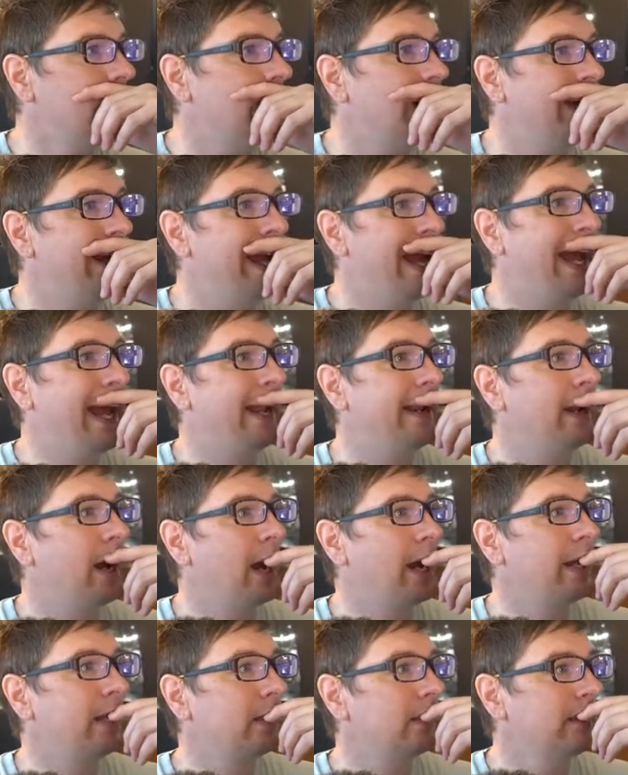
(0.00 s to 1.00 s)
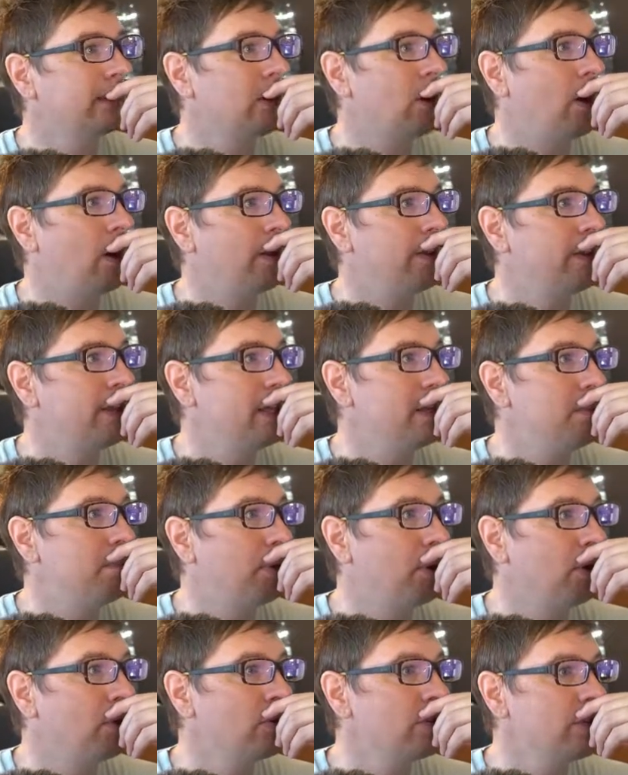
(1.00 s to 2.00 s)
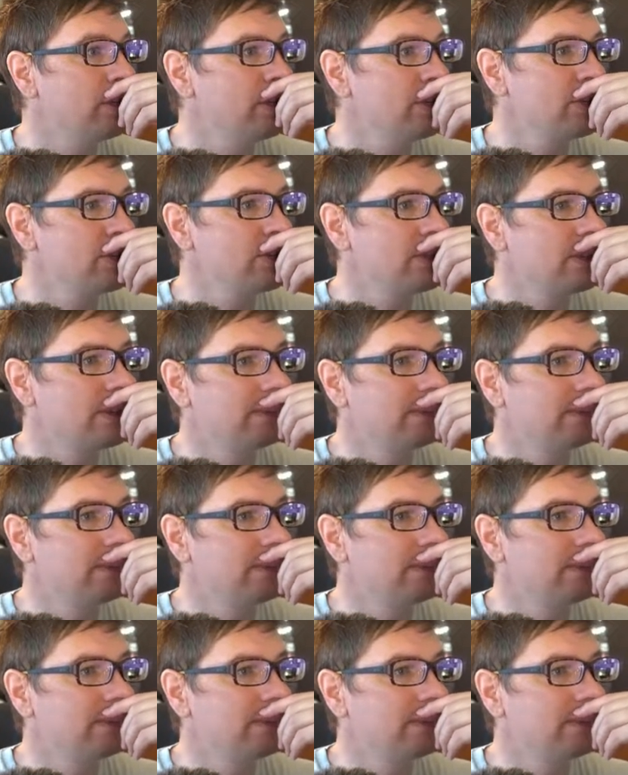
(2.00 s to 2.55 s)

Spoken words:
and I click on the purchase,